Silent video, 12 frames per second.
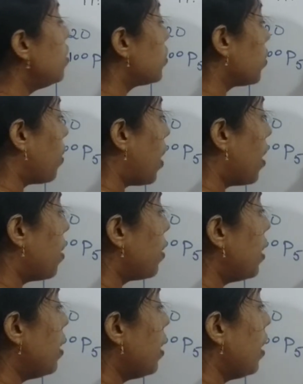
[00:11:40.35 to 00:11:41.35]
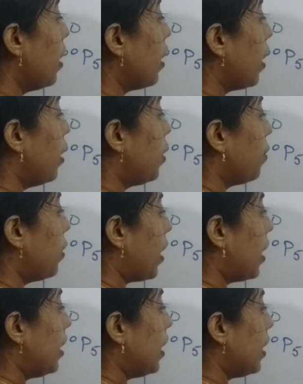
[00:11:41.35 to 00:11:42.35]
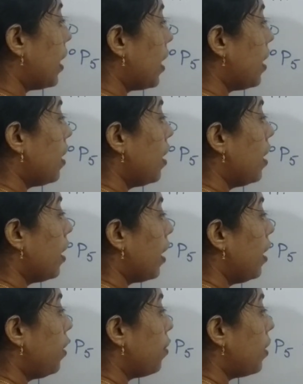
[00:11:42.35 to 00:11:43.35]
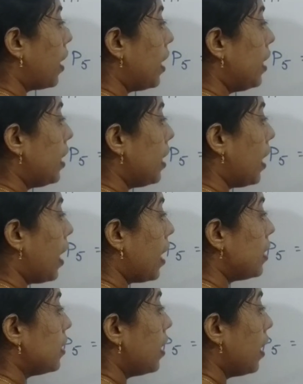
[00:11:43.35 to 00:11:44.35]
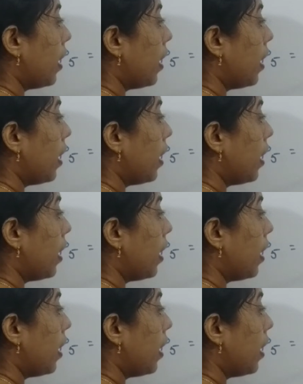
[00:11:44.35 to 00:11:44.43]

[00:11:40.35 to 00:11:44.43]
So 100 into 99 into 98